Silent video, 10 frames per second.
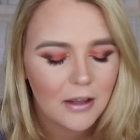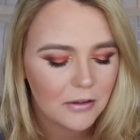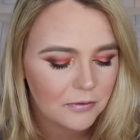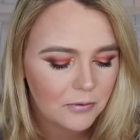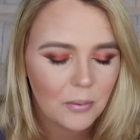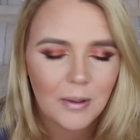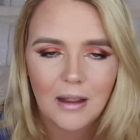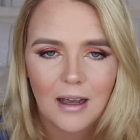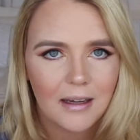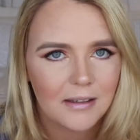The
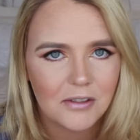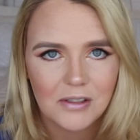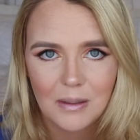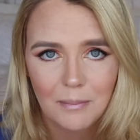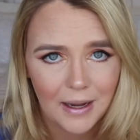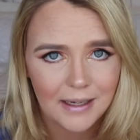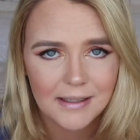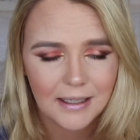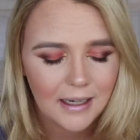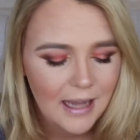formula is just
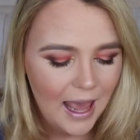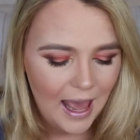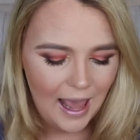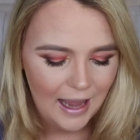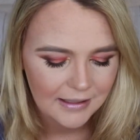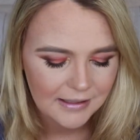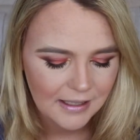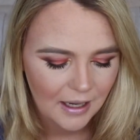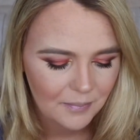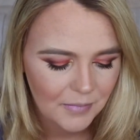amazing and
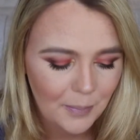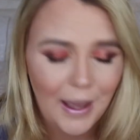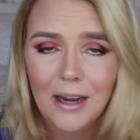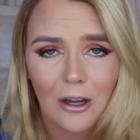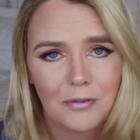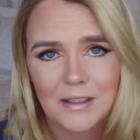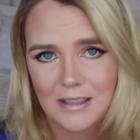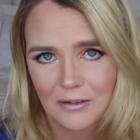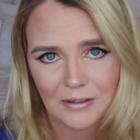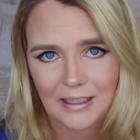um, the payoff is
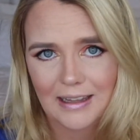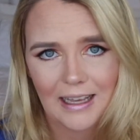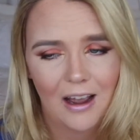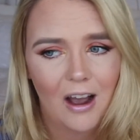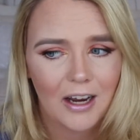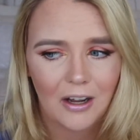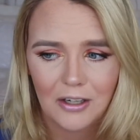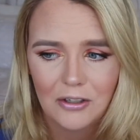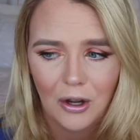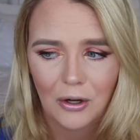definitely there. I, I
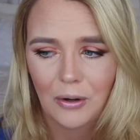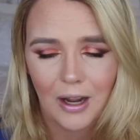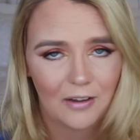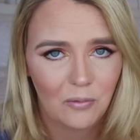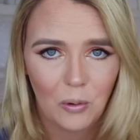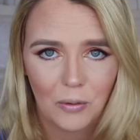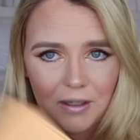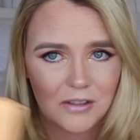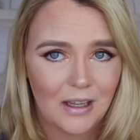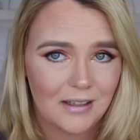know I have worn
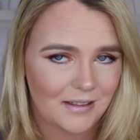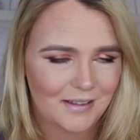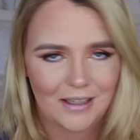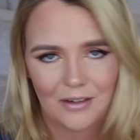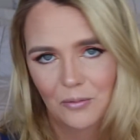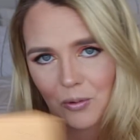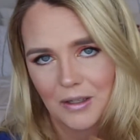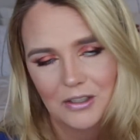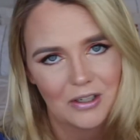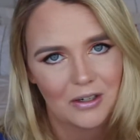these, as I said, I've worn
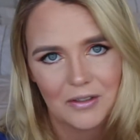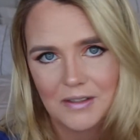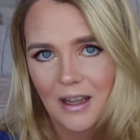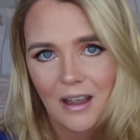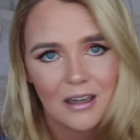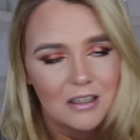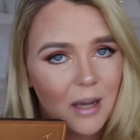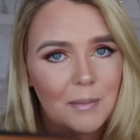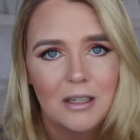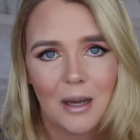these shadows
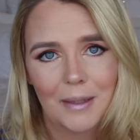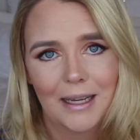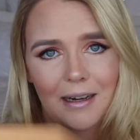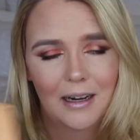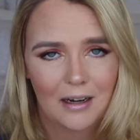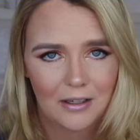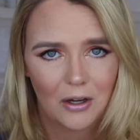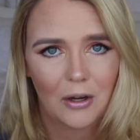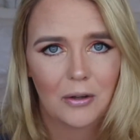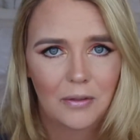time and time again and I
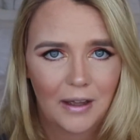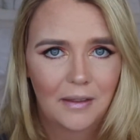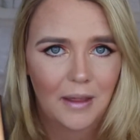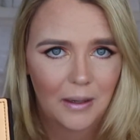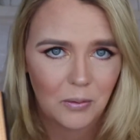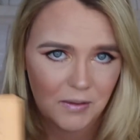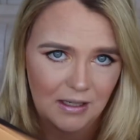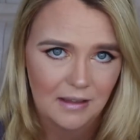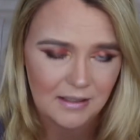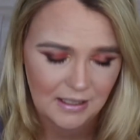know that they will
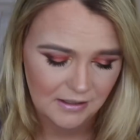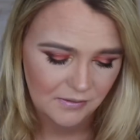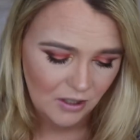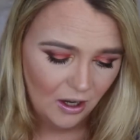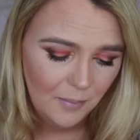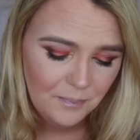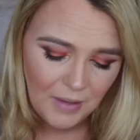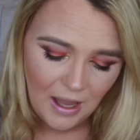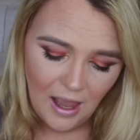stand the test of time.